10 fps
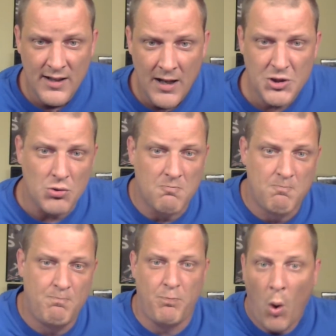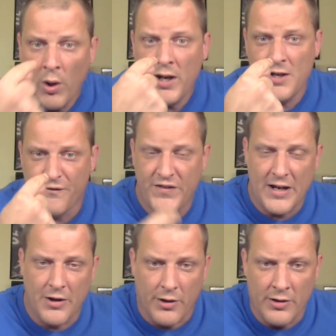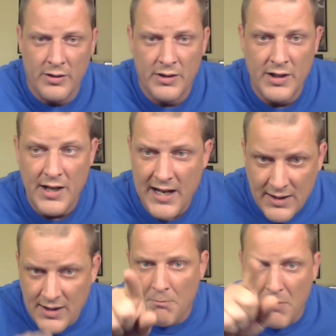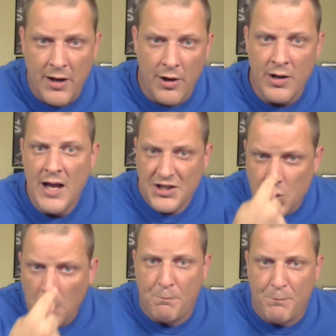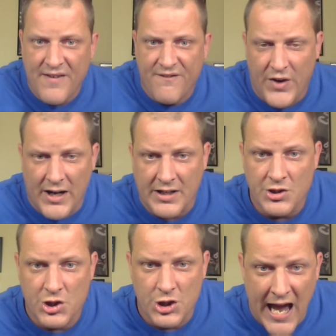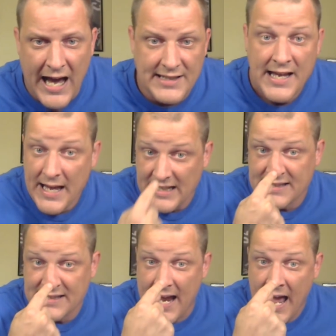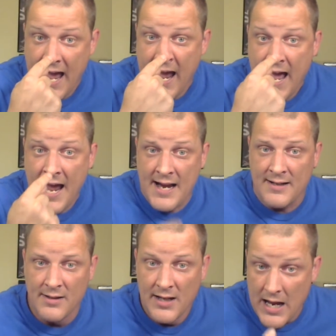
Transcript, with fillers: But you point your finger in the mirror at your big fucking schnoz and say, hey,